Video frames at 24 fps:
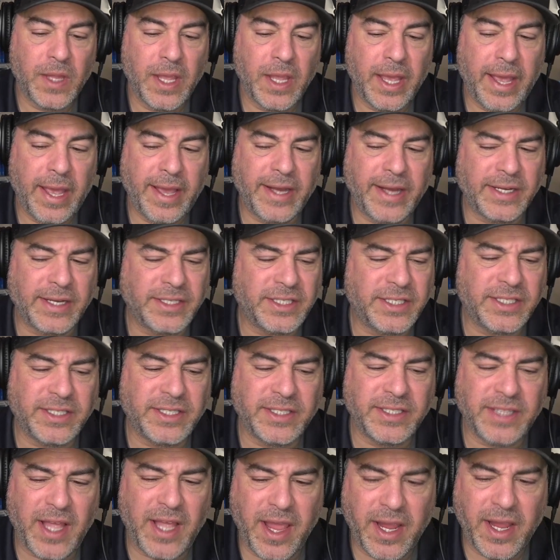had a
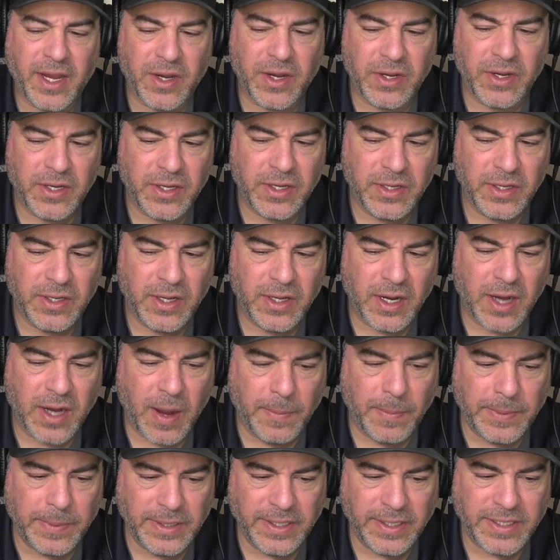steak a
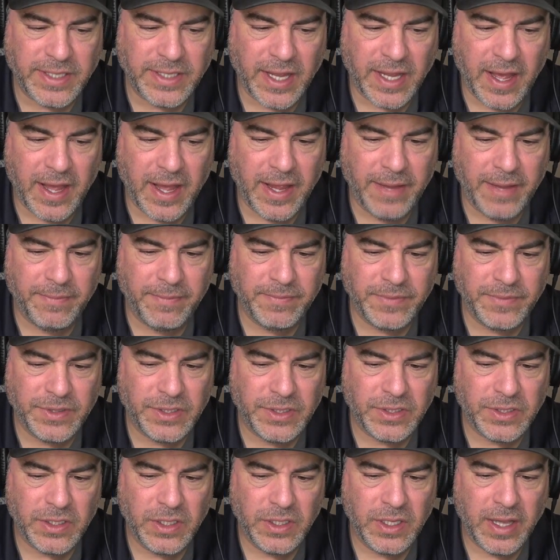couple of
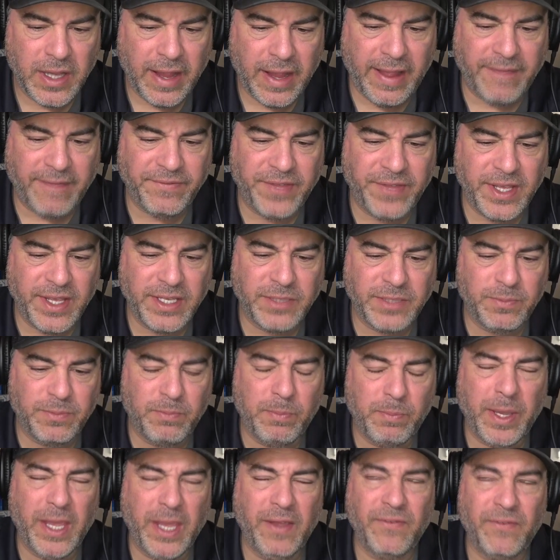times. I have these
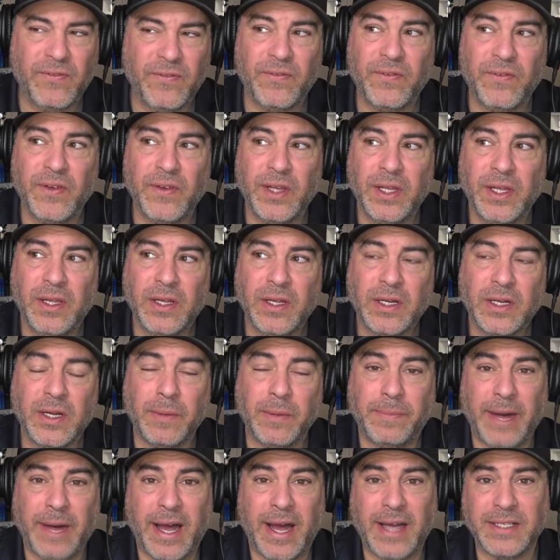beef
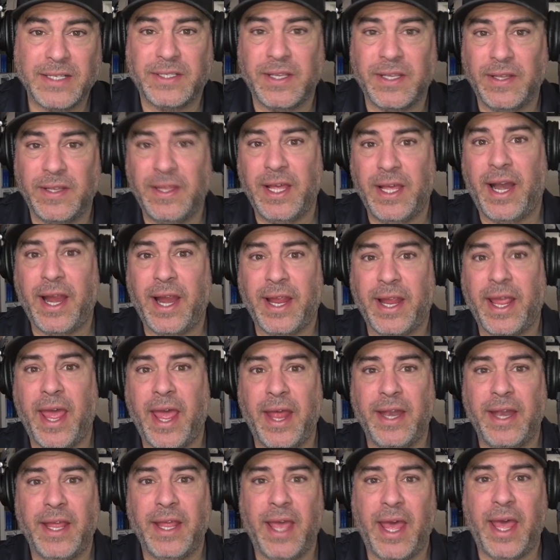kielbasa that I
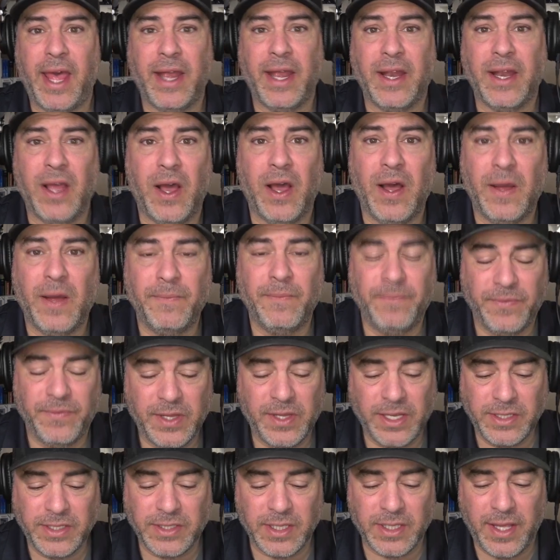get at
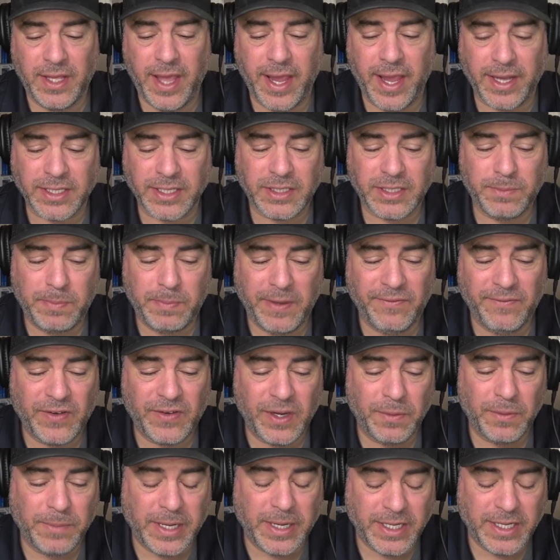these links, beef
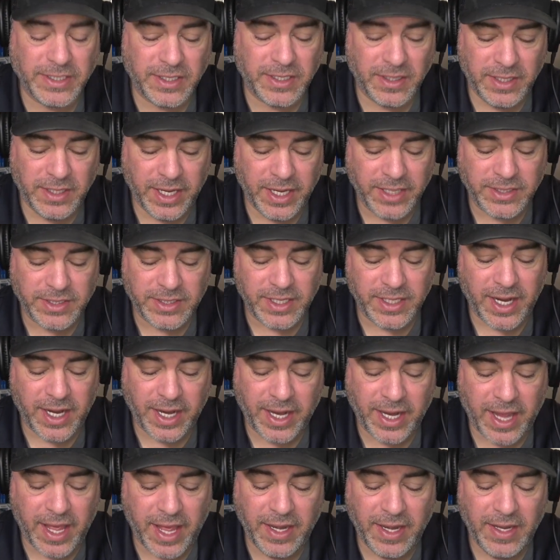kielbasa links that I
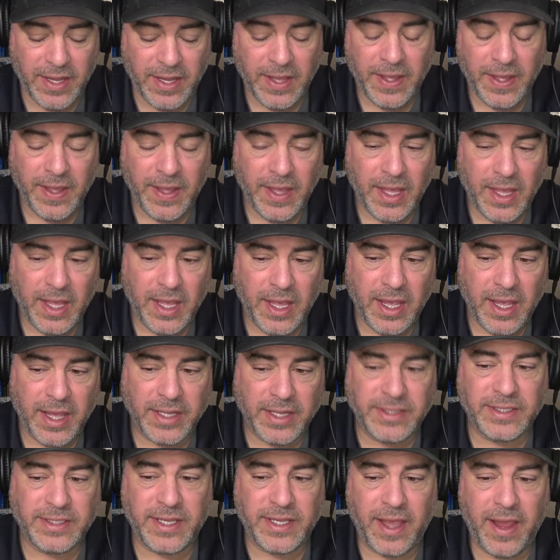get
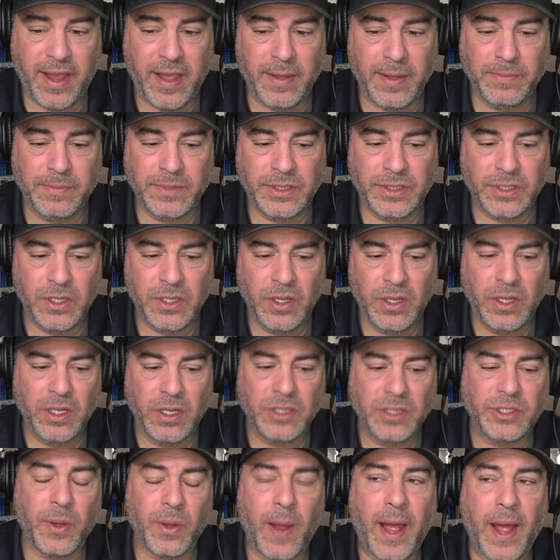at Sam's.
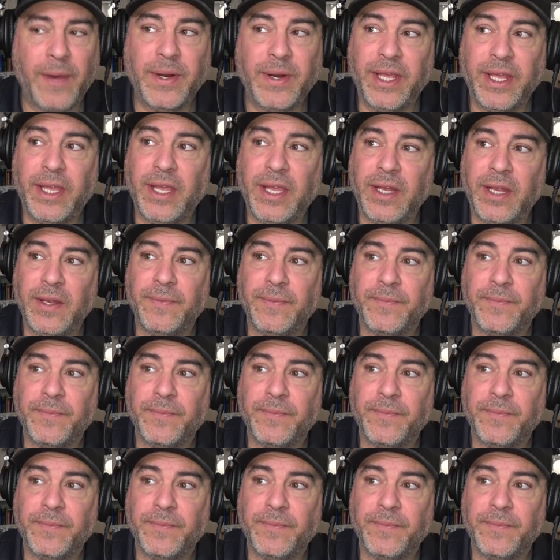So I would eat